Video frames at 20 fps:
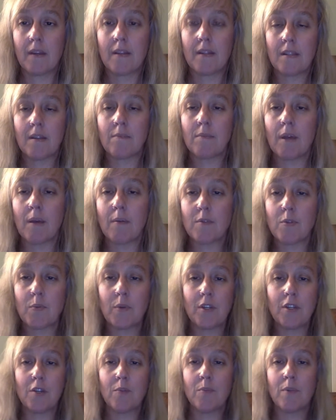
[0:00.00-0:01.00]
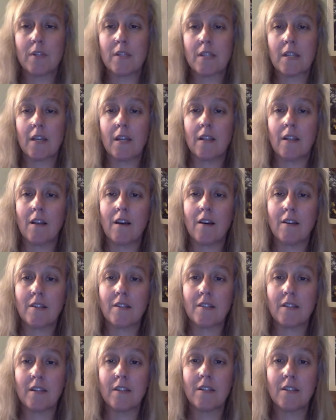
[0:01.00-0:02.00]
Sometimes we humans get
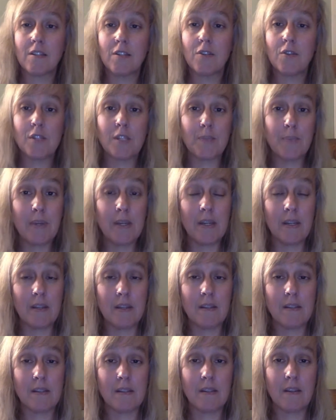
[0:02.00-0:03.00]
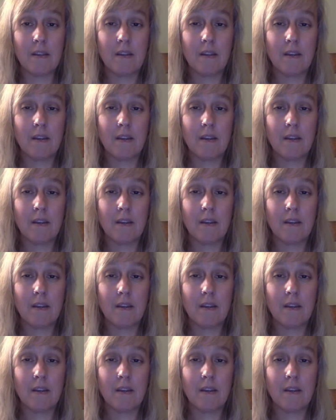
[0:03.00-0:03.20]
lost in two speeds